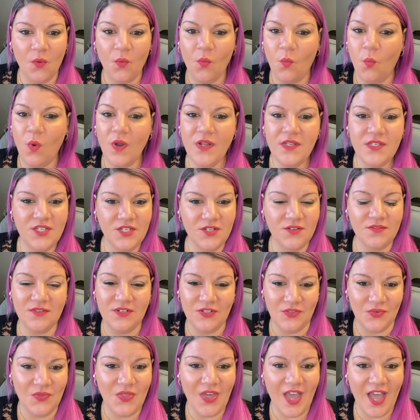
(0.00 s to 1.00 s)
Once you
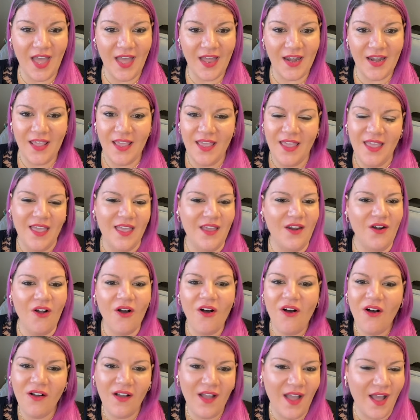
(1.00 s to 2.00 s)
do that, it
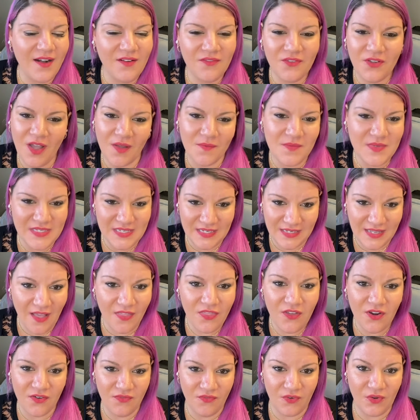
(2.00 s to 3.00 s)
all kind of comes
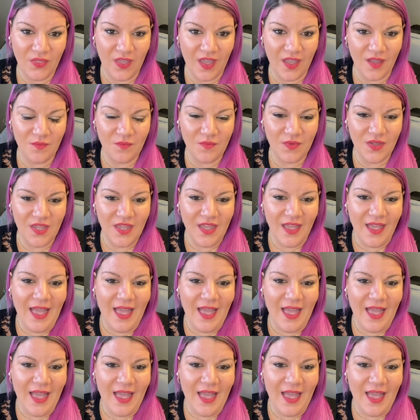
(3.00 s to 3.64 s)
together for them,